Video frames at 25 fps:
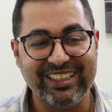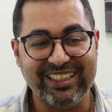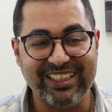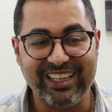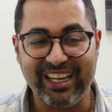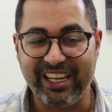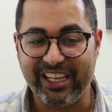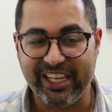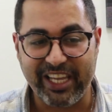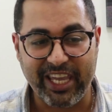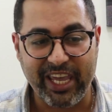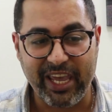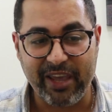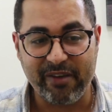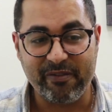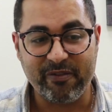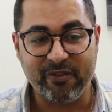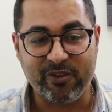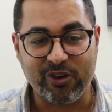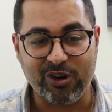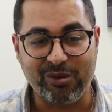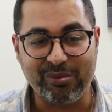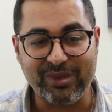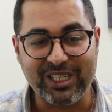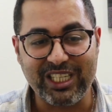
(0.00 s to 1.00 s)
I
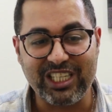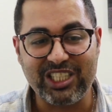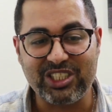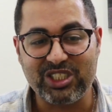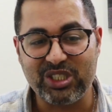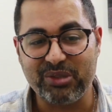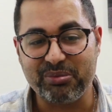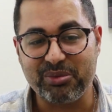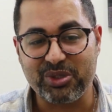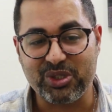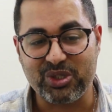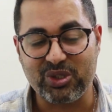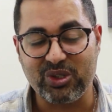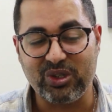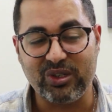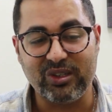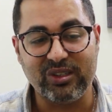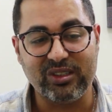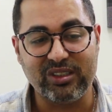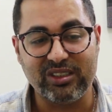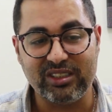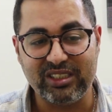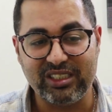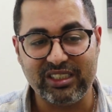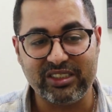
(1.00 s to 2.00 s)
came from Egypt,
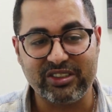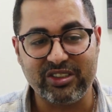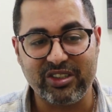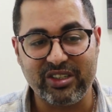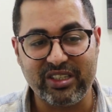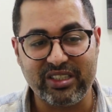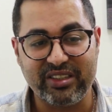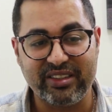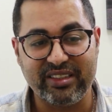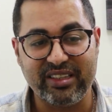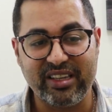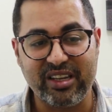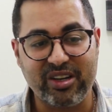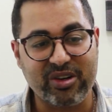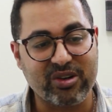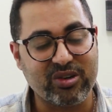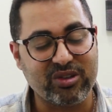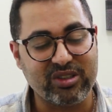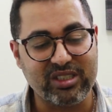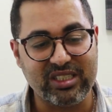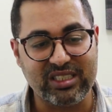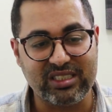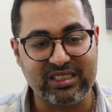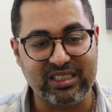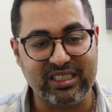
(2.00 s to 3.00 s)
so internet
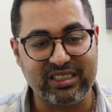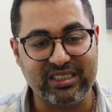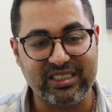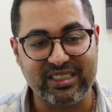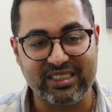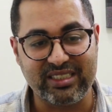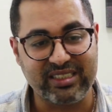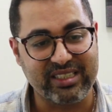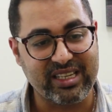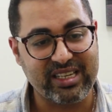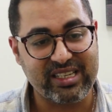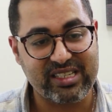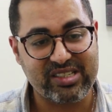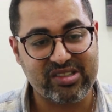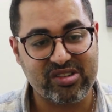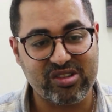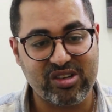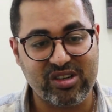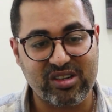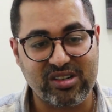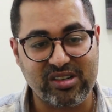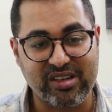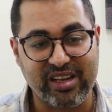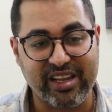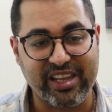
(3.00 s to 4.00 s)
there is a
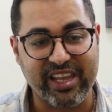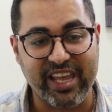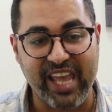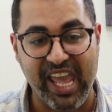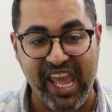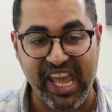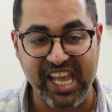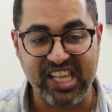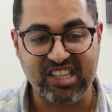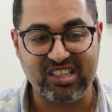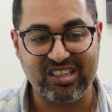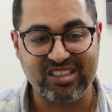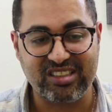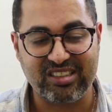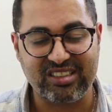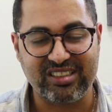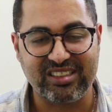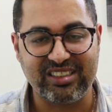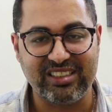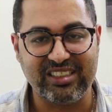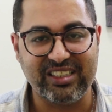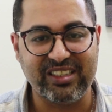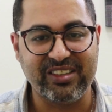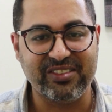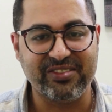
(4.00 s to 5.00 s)
disaster. I hate
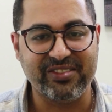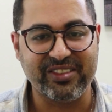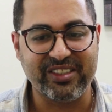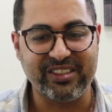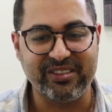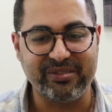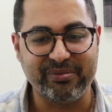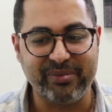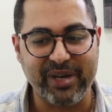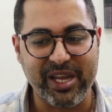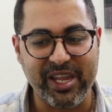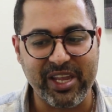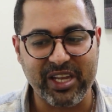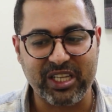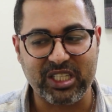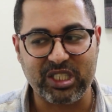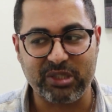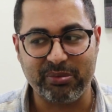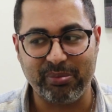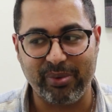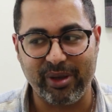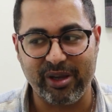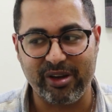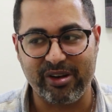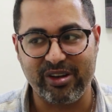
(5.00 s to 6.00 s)
it. Even my
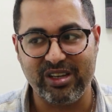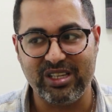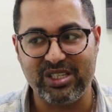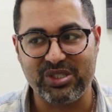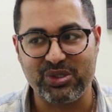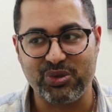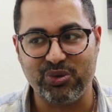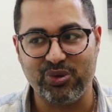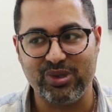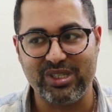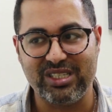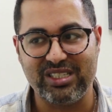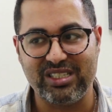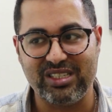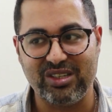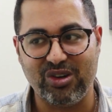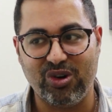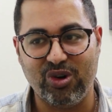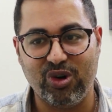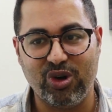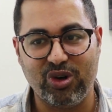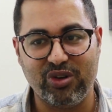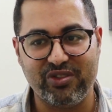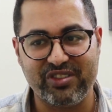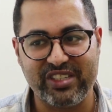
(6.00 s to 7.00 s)
experience with
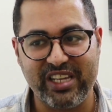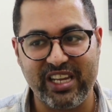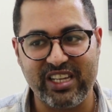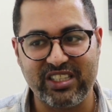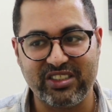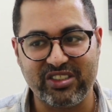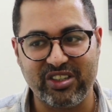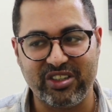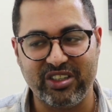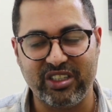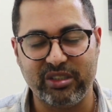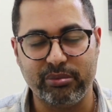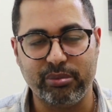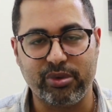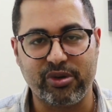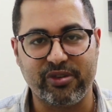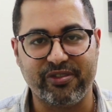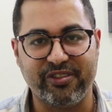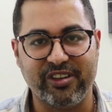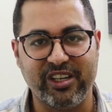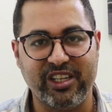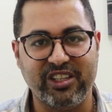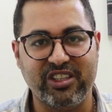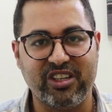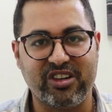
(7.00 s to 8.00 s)
all of the internet
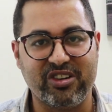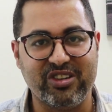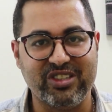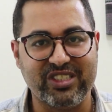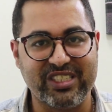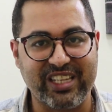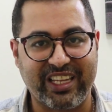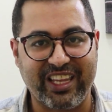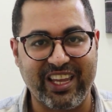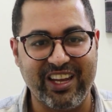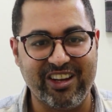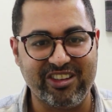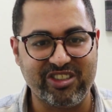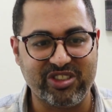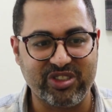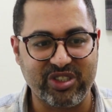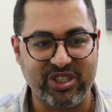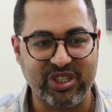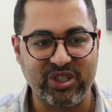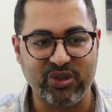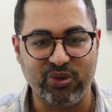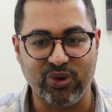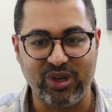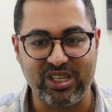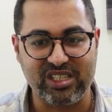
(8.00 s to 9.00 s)
provider in the
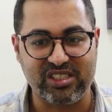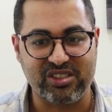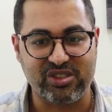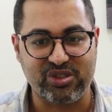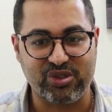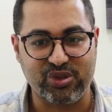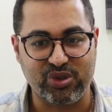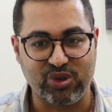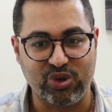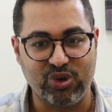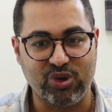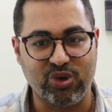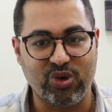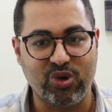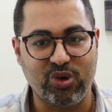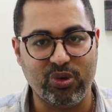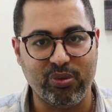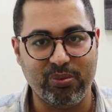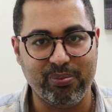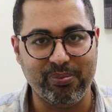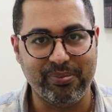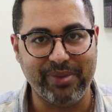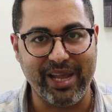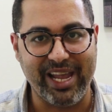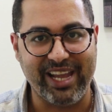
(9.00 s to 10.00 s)
country was
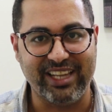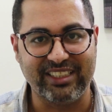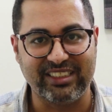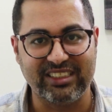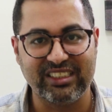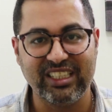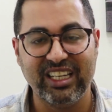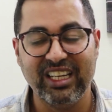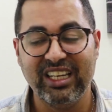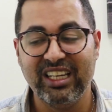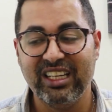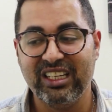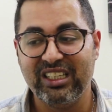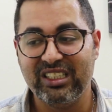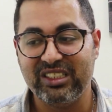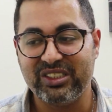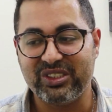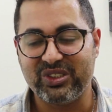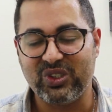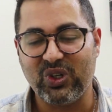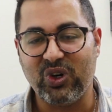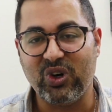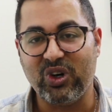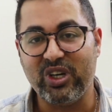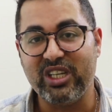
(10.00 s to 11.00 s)
so bad.
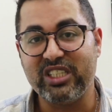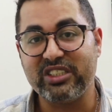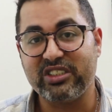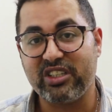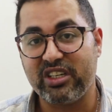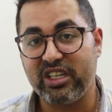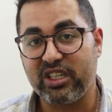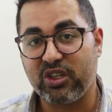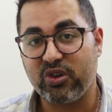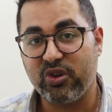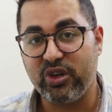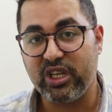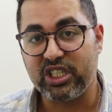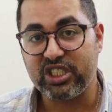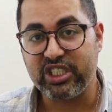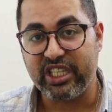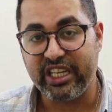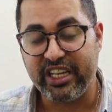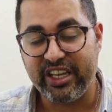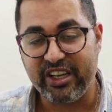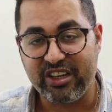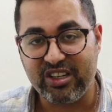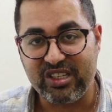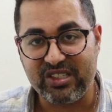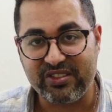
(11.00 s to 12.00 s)
So internet
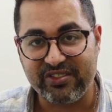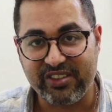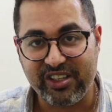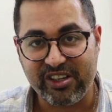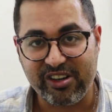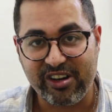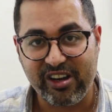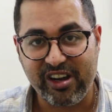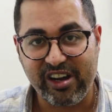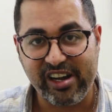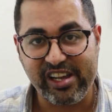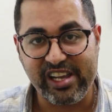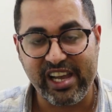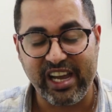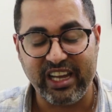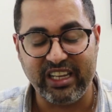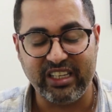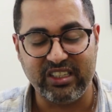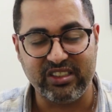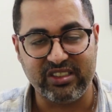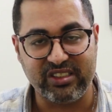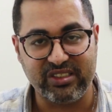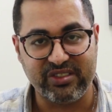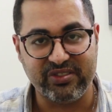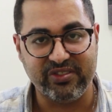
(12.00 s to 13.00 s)
connection here is very high
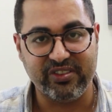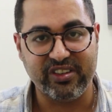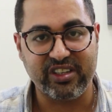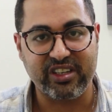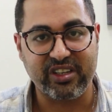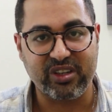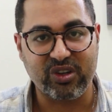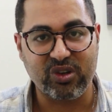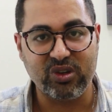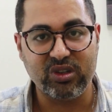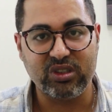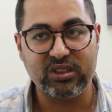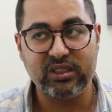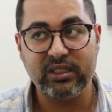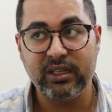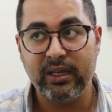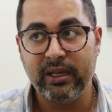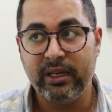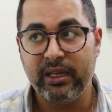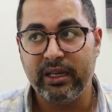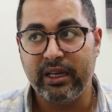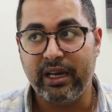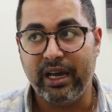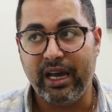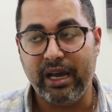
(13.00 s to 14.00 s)
and very good.
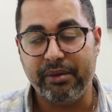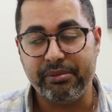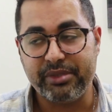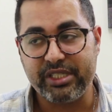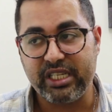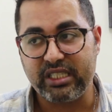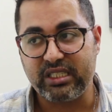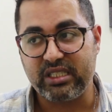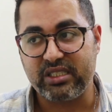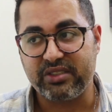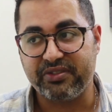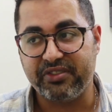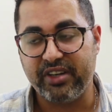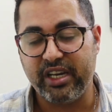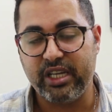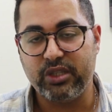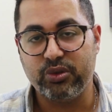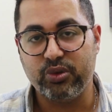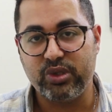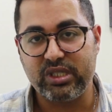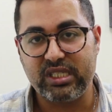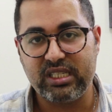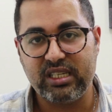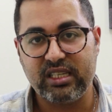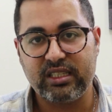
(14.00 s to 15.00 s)
I'm
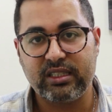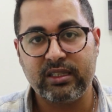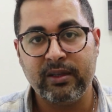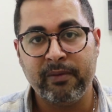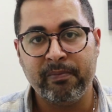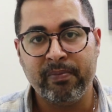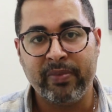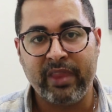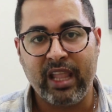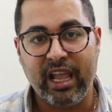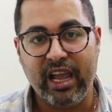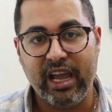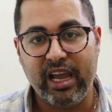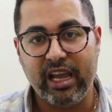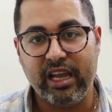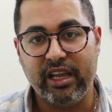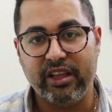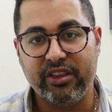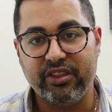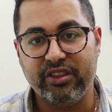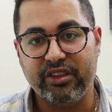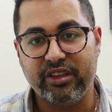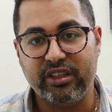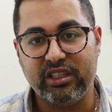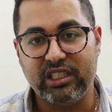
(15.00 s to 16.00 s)
satisfied with it.
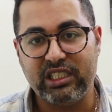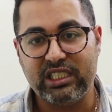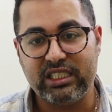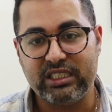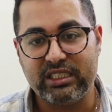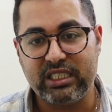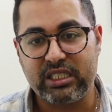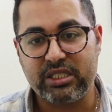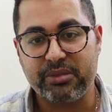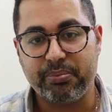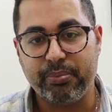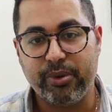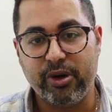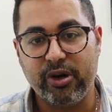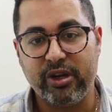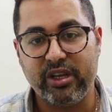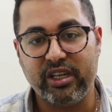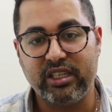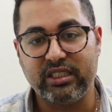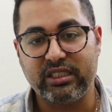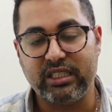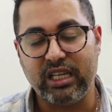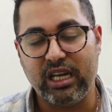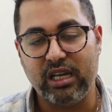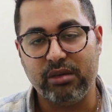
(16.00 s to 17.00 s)
And in this
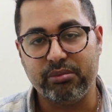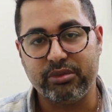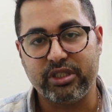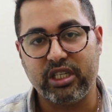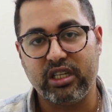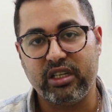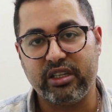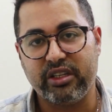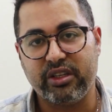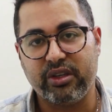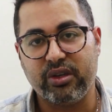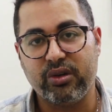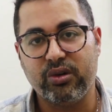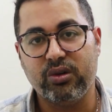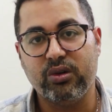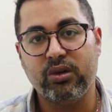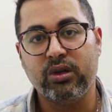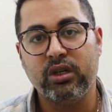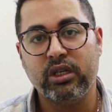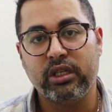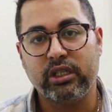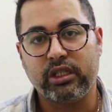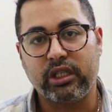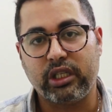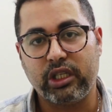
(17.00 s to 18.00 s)
point, I'm telling
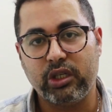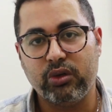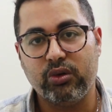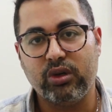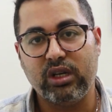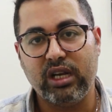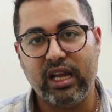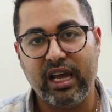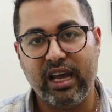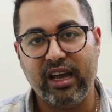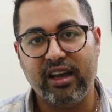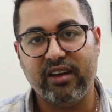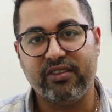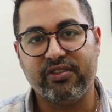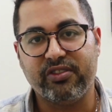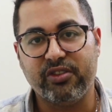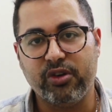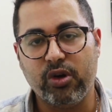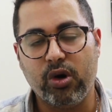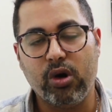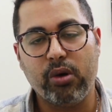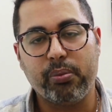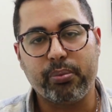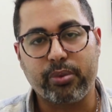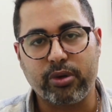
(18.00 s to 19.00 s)
you, you will have
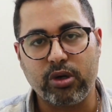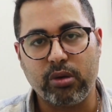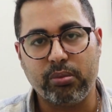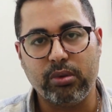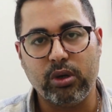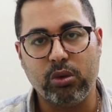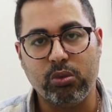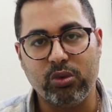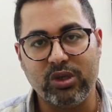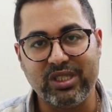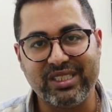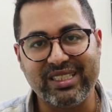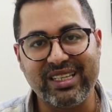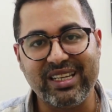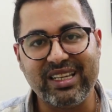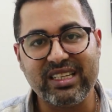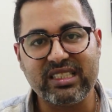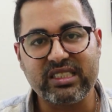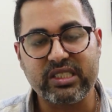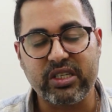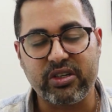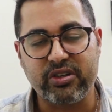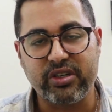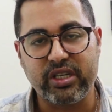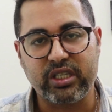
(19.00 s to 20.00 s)
no problem with
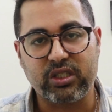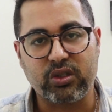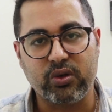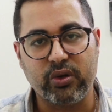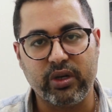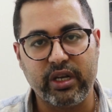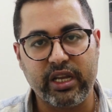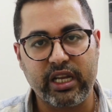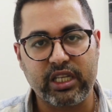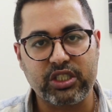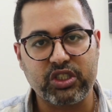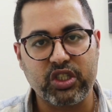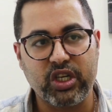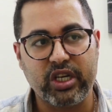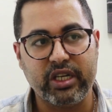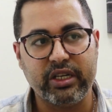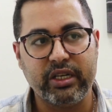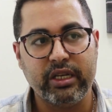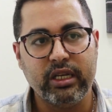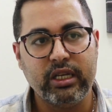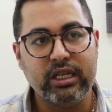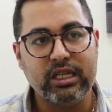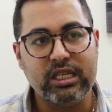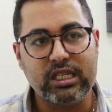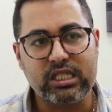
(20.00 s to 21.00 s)
internet
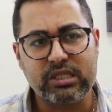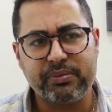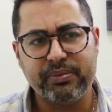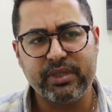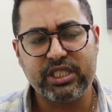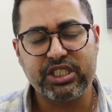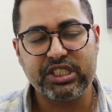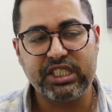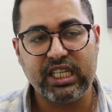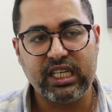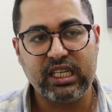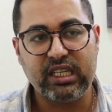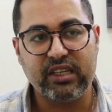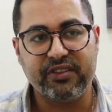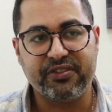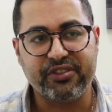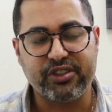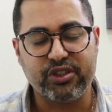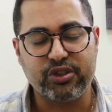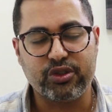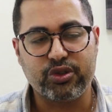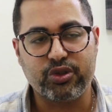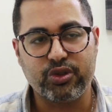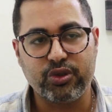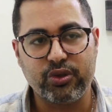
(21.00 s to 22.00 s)
connection, especially
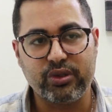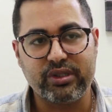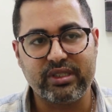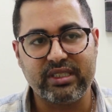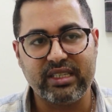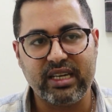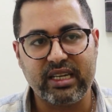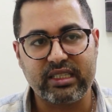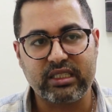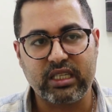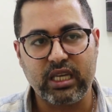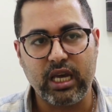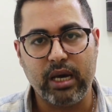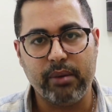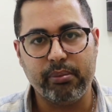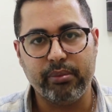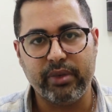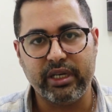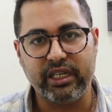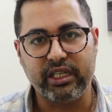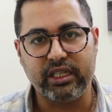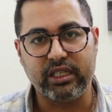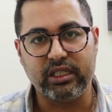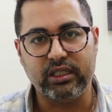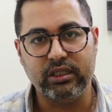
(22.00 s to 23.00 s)
if you choose that
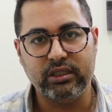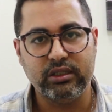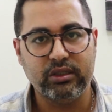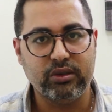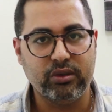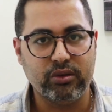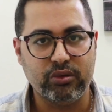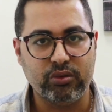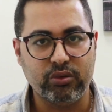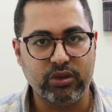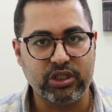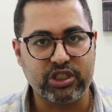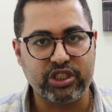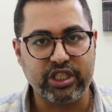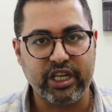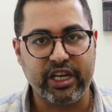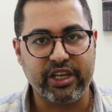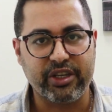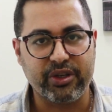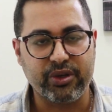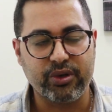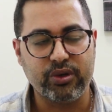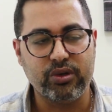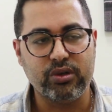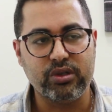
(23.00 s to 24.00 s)
company which
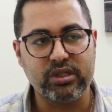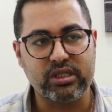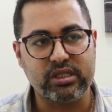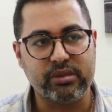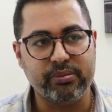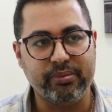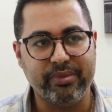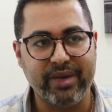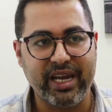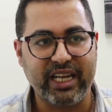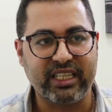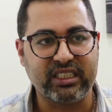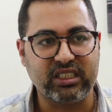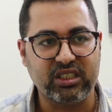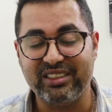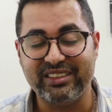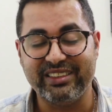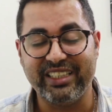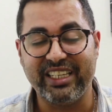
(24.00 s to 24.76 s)
I use, Magti.